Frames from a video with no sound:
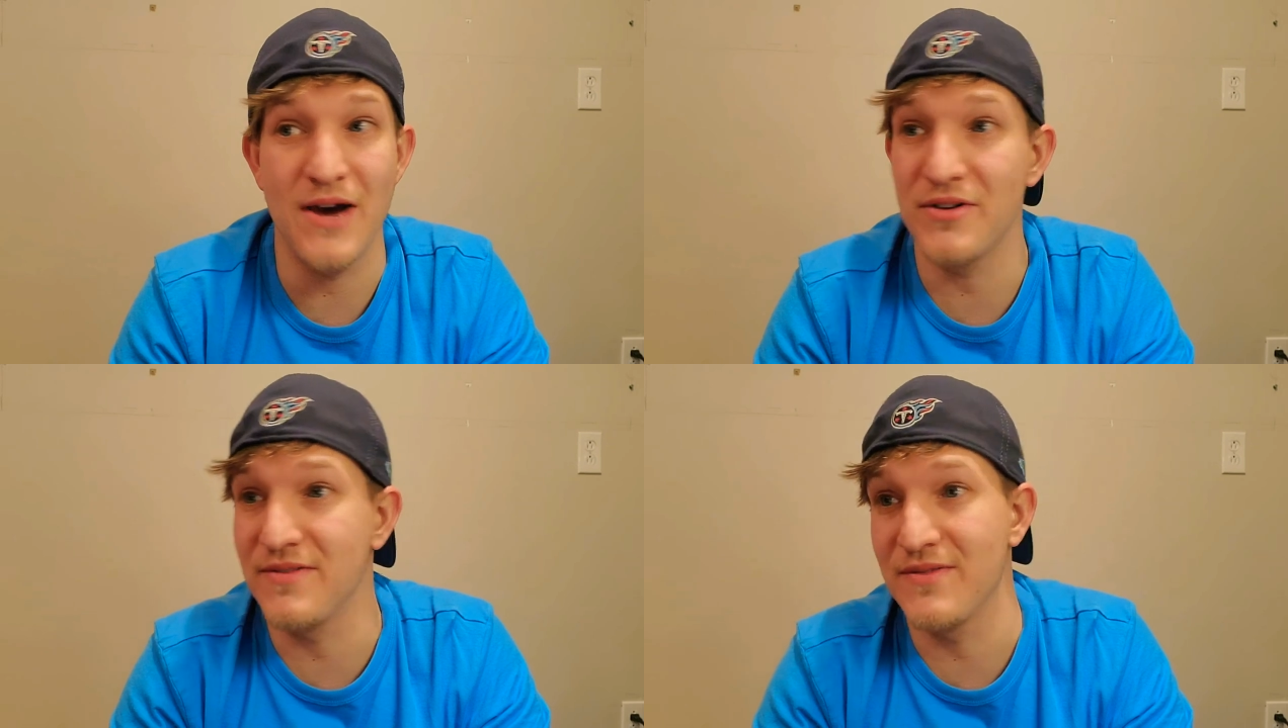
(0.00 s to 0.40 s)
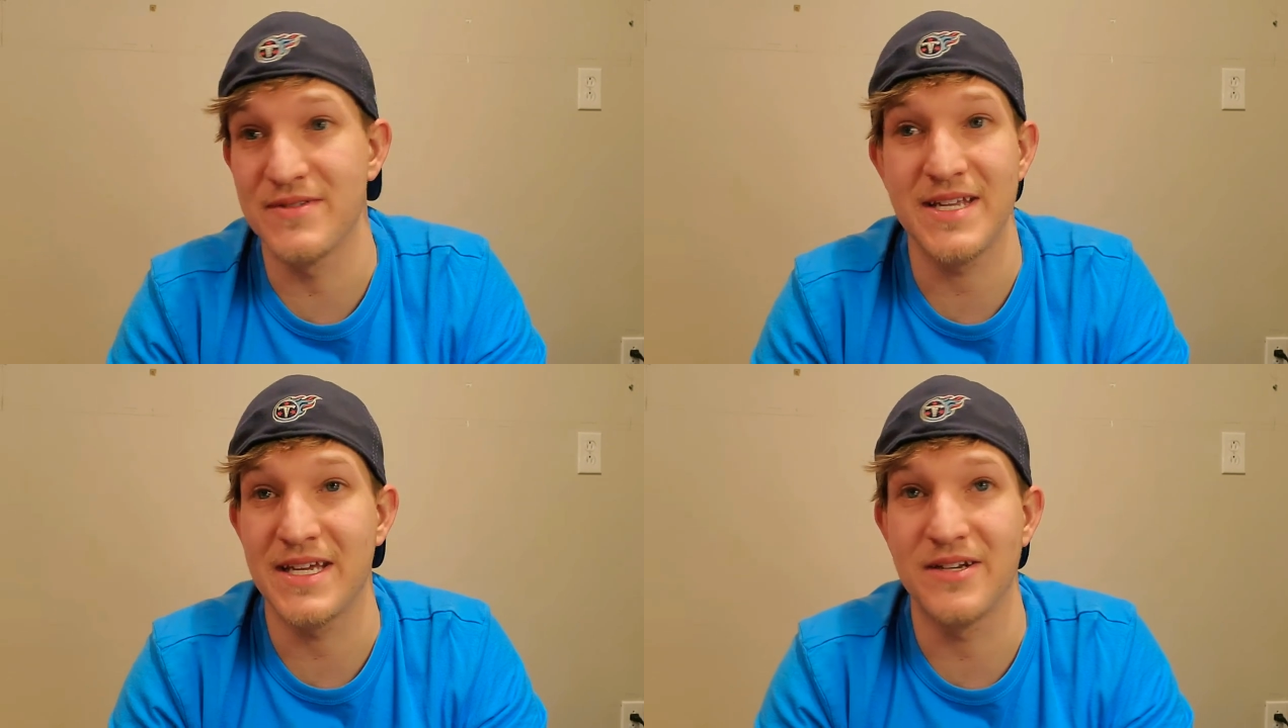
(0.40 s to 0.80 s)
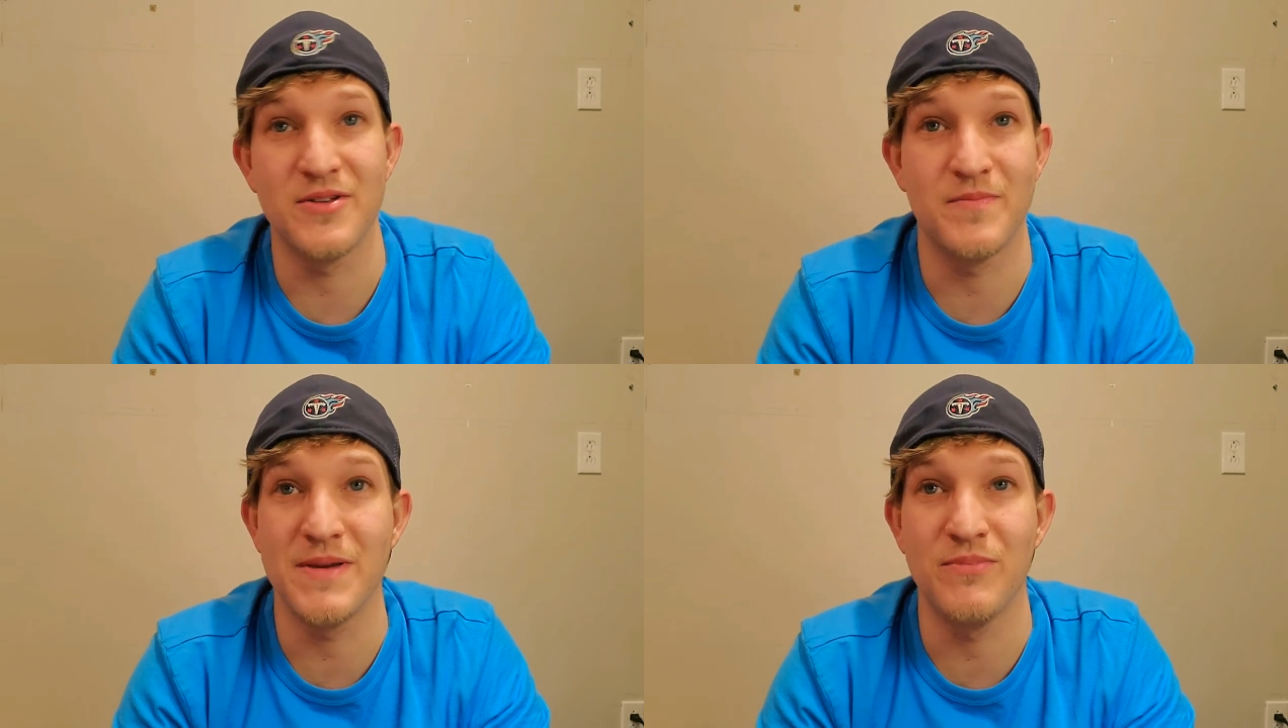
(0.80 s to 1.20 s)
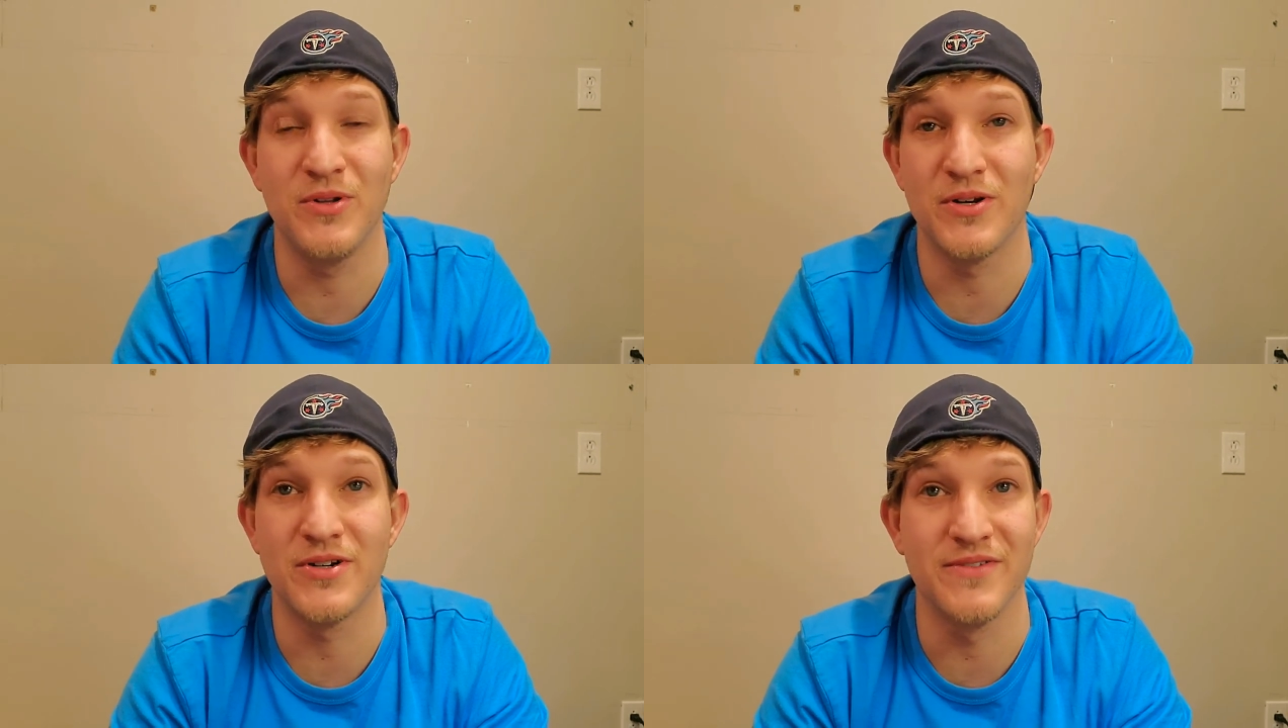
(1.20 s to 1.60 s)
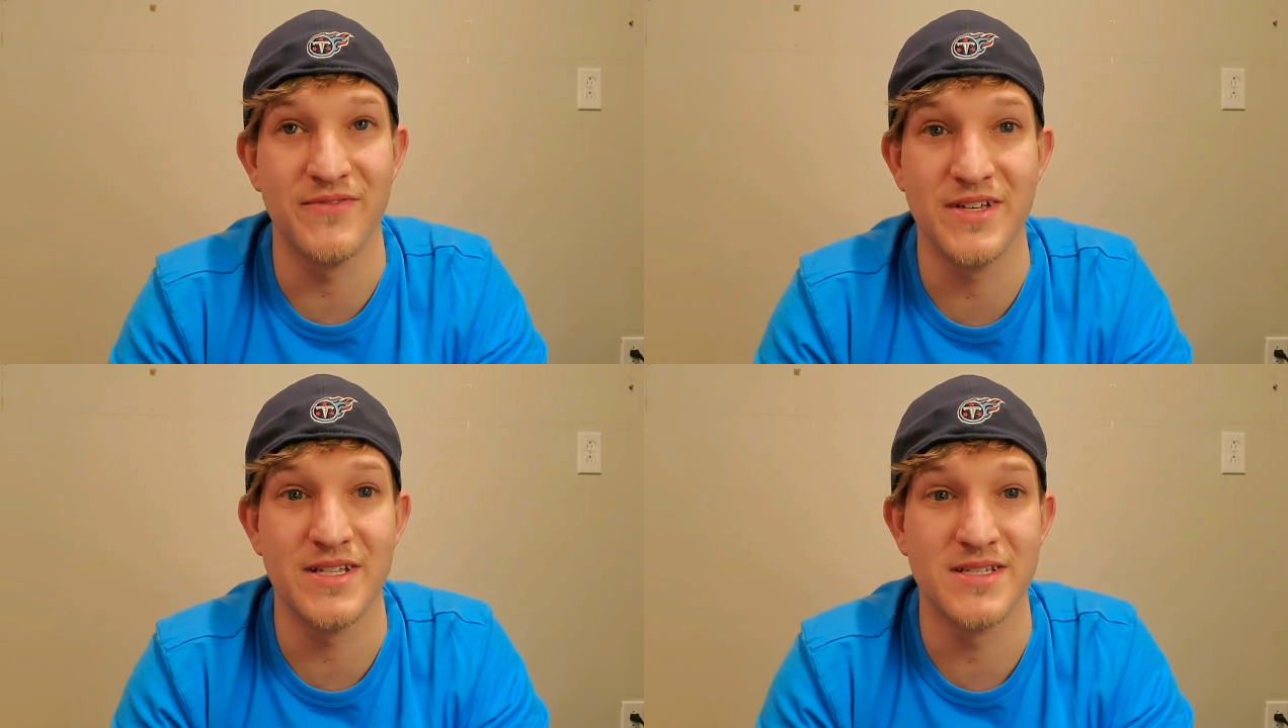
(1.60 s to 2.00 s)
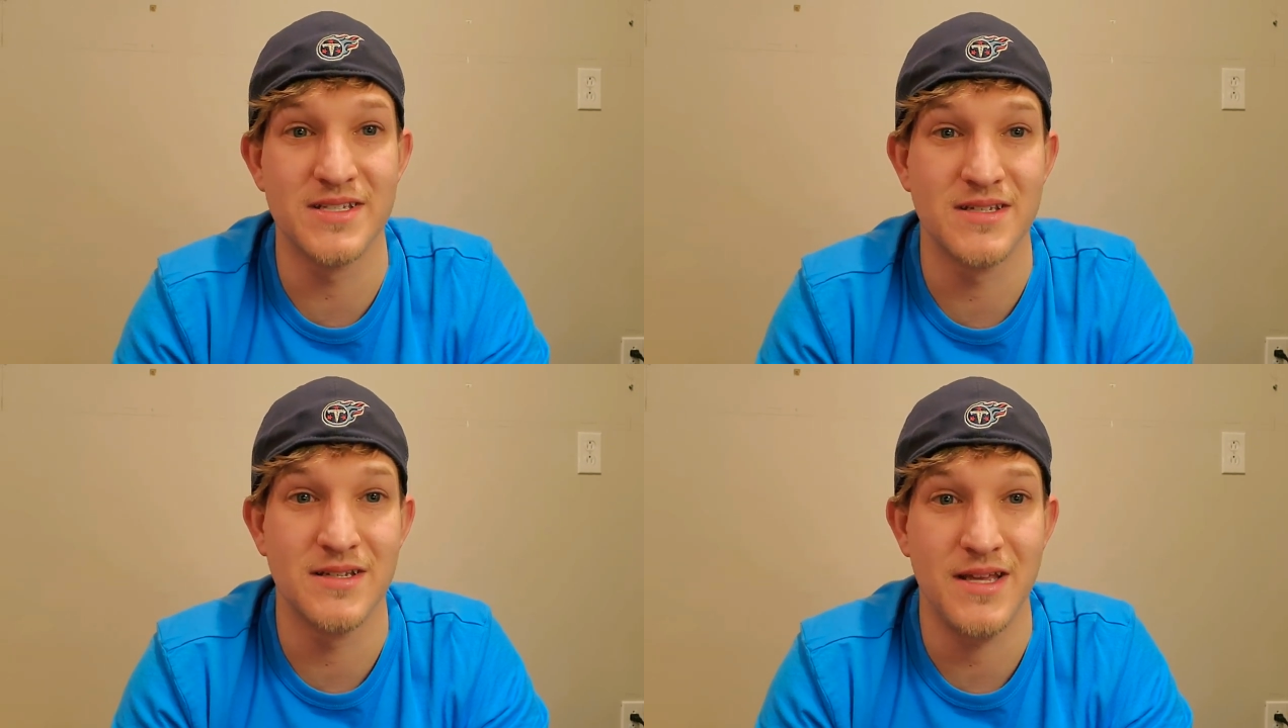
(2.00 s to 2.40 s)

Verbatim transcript: I would have even taken other people on our defense.